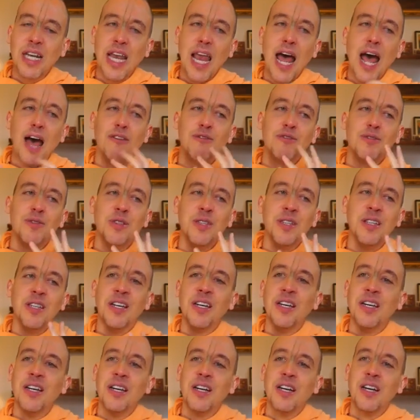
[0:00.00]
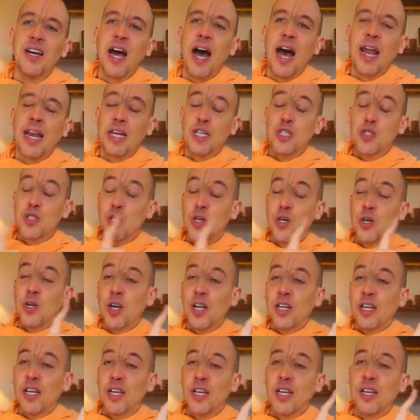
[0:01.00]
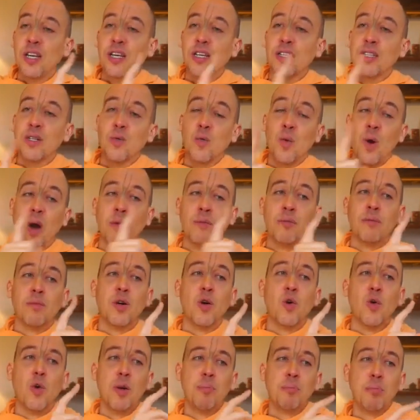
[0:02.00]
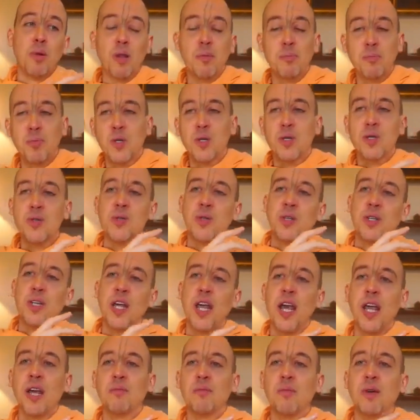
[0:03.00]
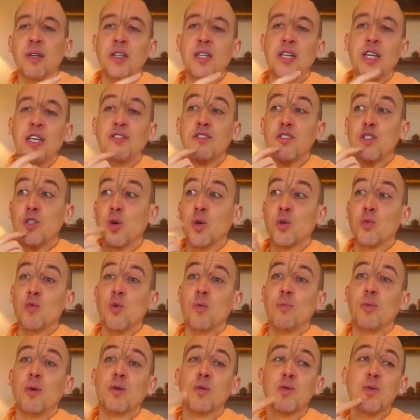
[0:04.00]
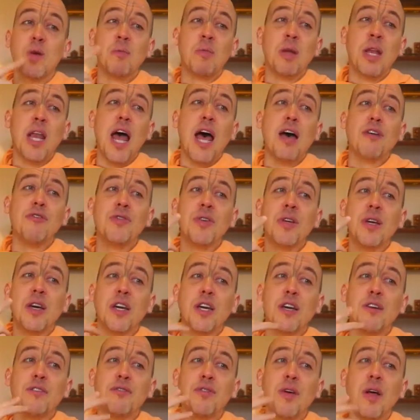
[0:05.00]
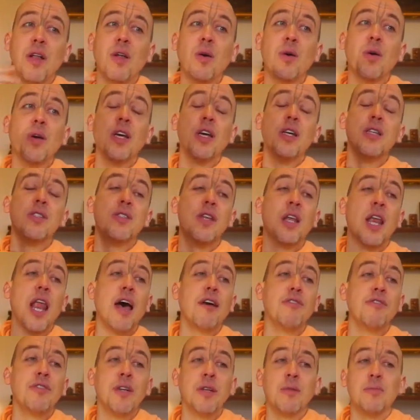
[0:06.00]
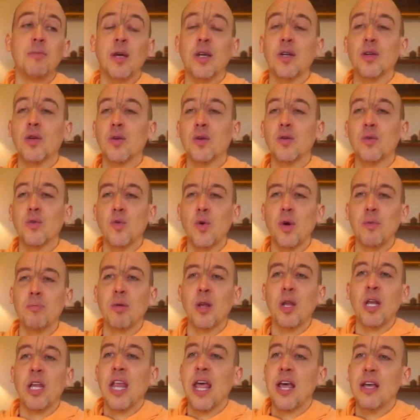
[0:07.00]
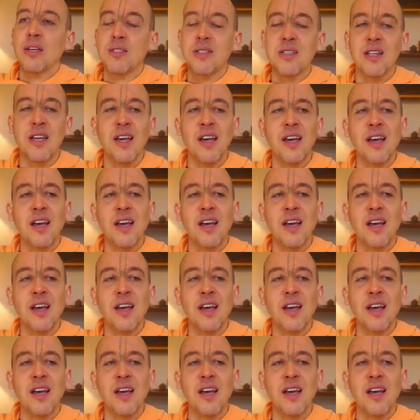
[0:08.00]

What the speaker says: laughed. And externally, one crippled person came, and he saw Rupa Goswami laughing, and he felt, oh, he's laughing at my crippledness.